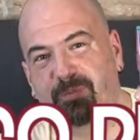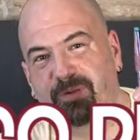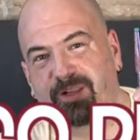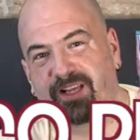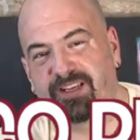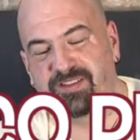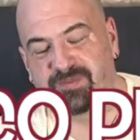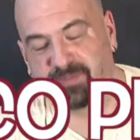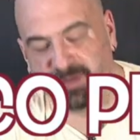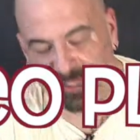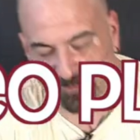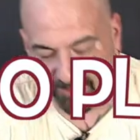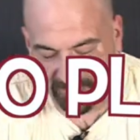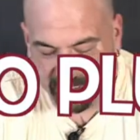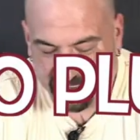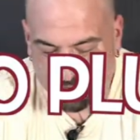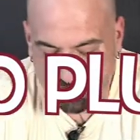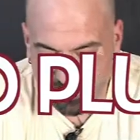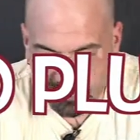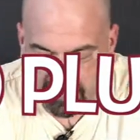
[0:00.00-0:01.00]
Plus, baby.
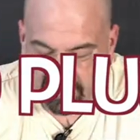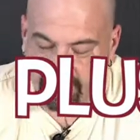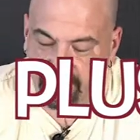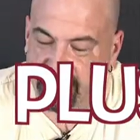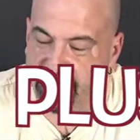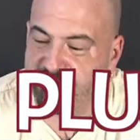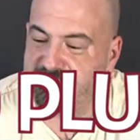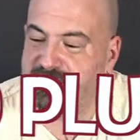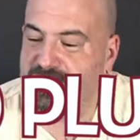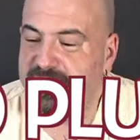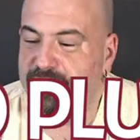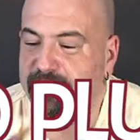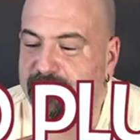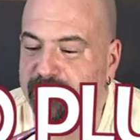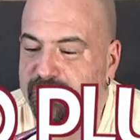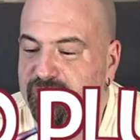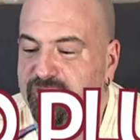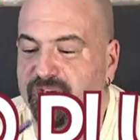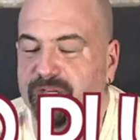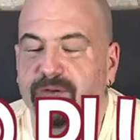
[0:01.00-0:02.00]
This is the
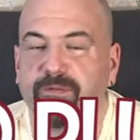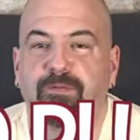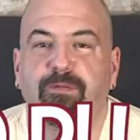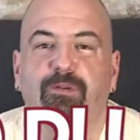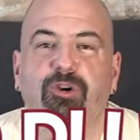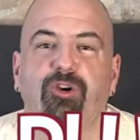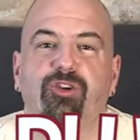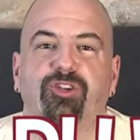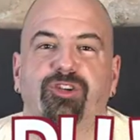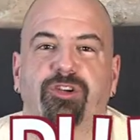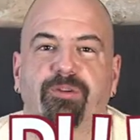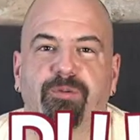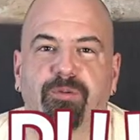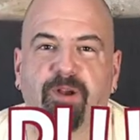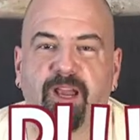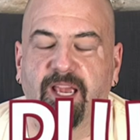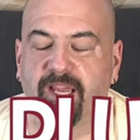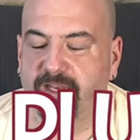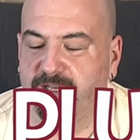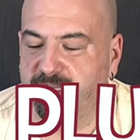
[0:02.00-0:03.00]
Vision version,
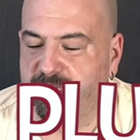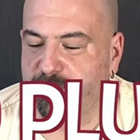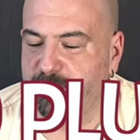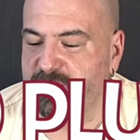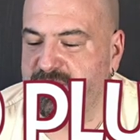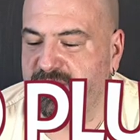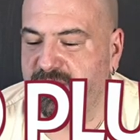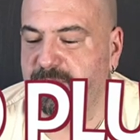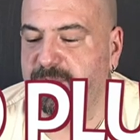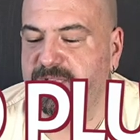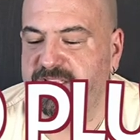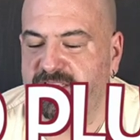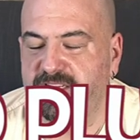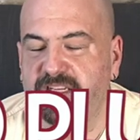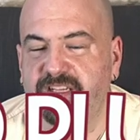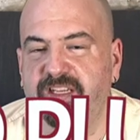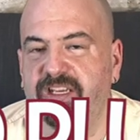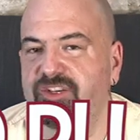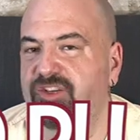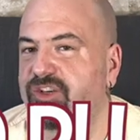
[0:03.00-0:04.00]
right? It was limited
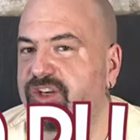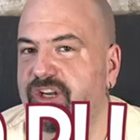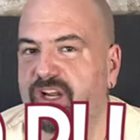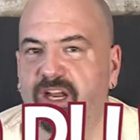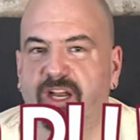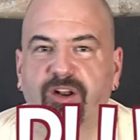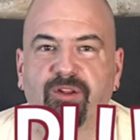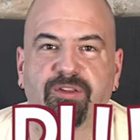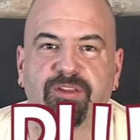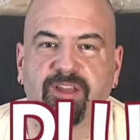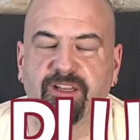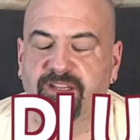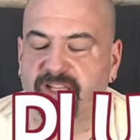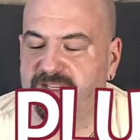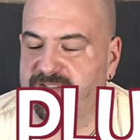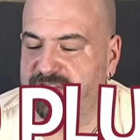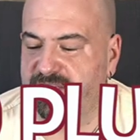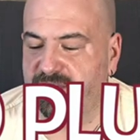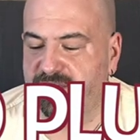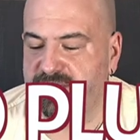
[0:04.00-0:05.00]
edition. I don't think they
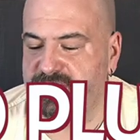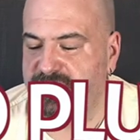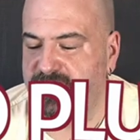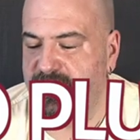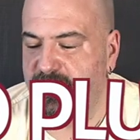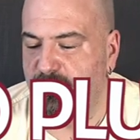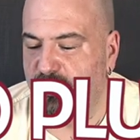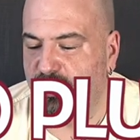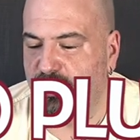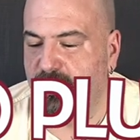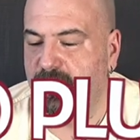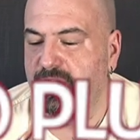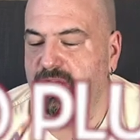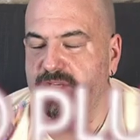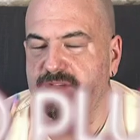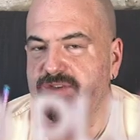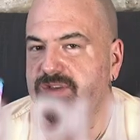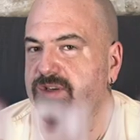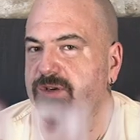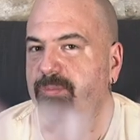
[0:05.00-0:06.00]
sell this anymore,
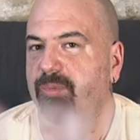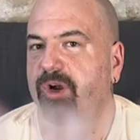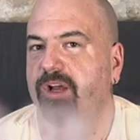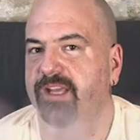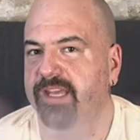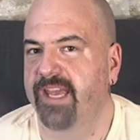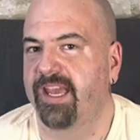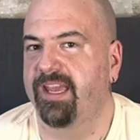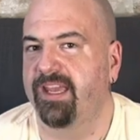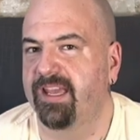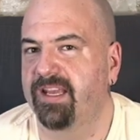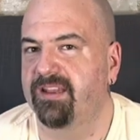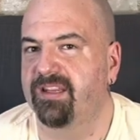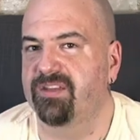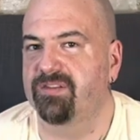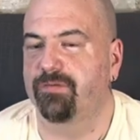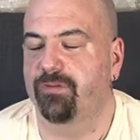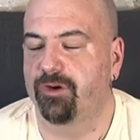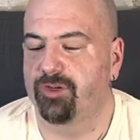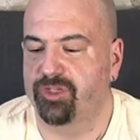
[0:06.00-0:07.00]
so you probably can't get
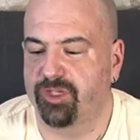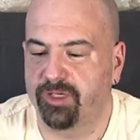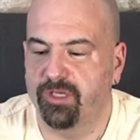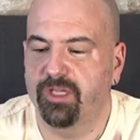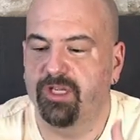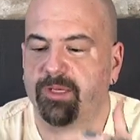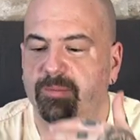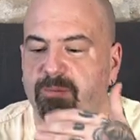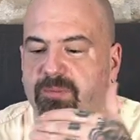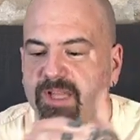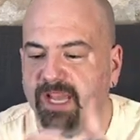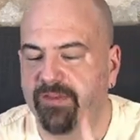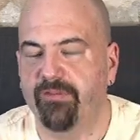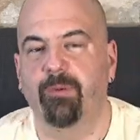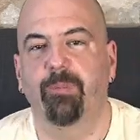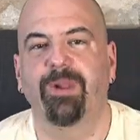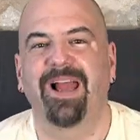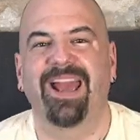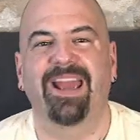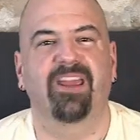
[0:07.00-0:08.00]
this version. They have a
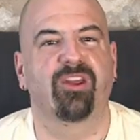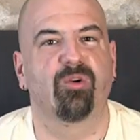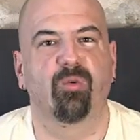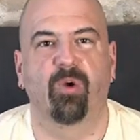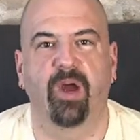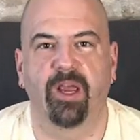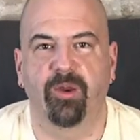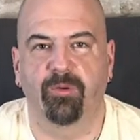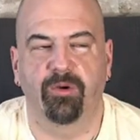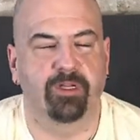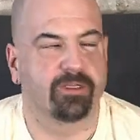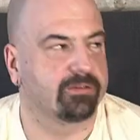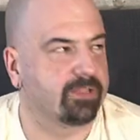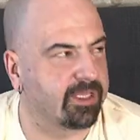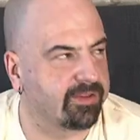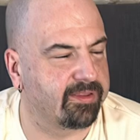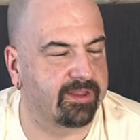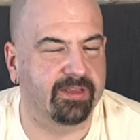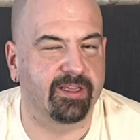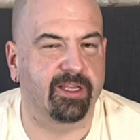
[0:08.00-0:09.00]
black and white one.
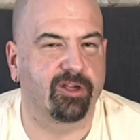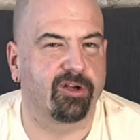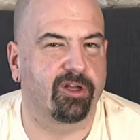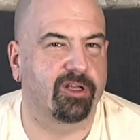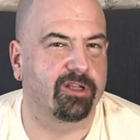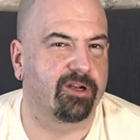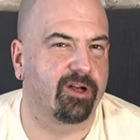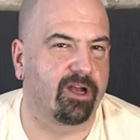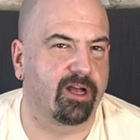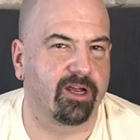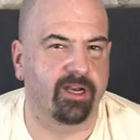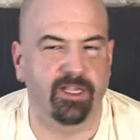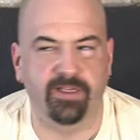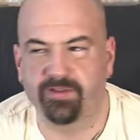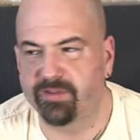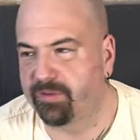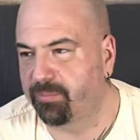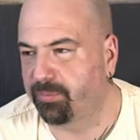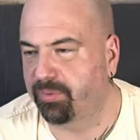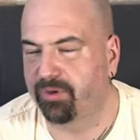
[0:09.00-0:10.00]
I think they call it
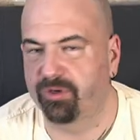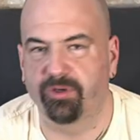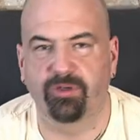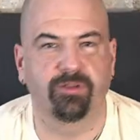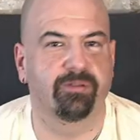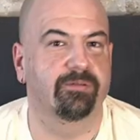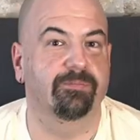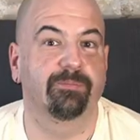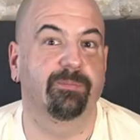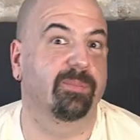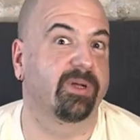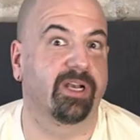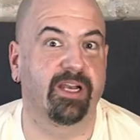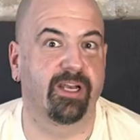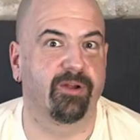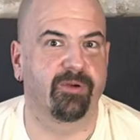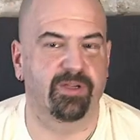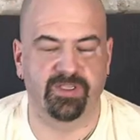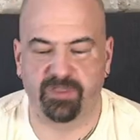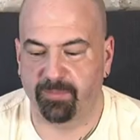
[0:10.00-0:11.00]
Onyx and Pearl, but
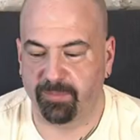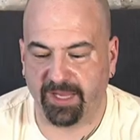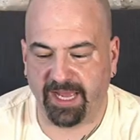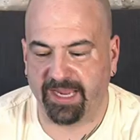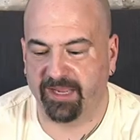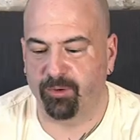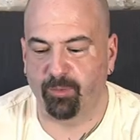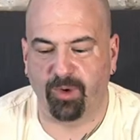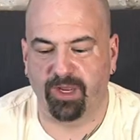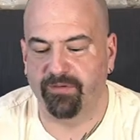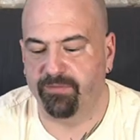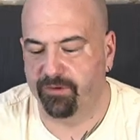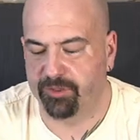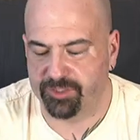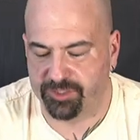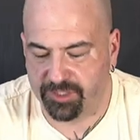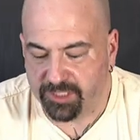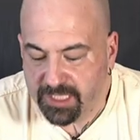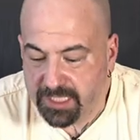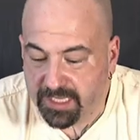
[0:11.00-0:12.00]
anyways, a black and white
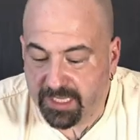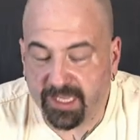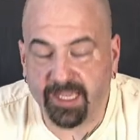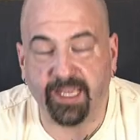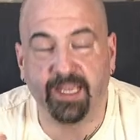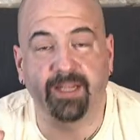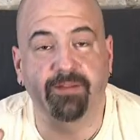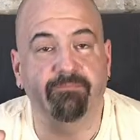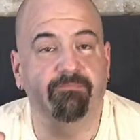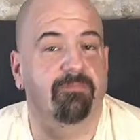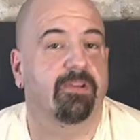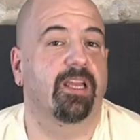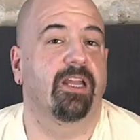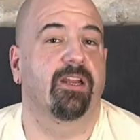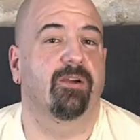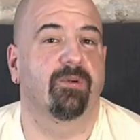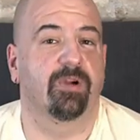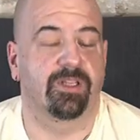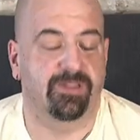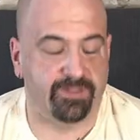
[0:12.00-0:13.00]
version. And
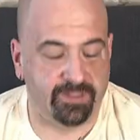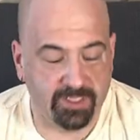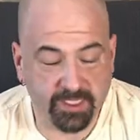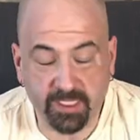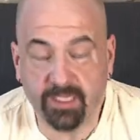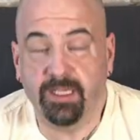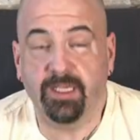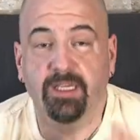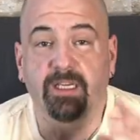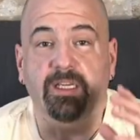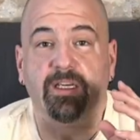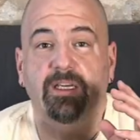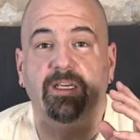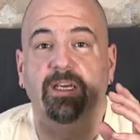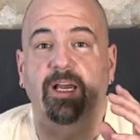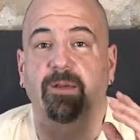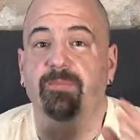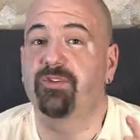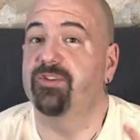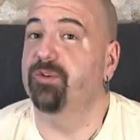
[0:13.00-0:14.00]
anyways,
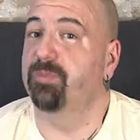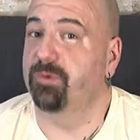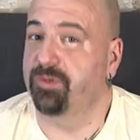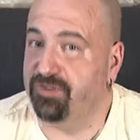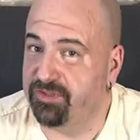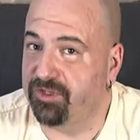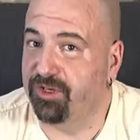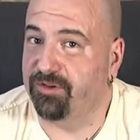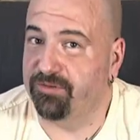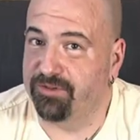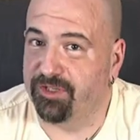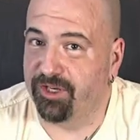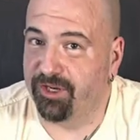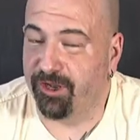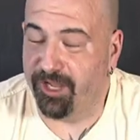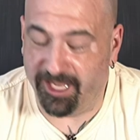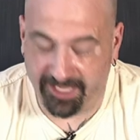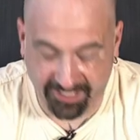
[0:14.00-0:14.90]
I'm super stoned, yo.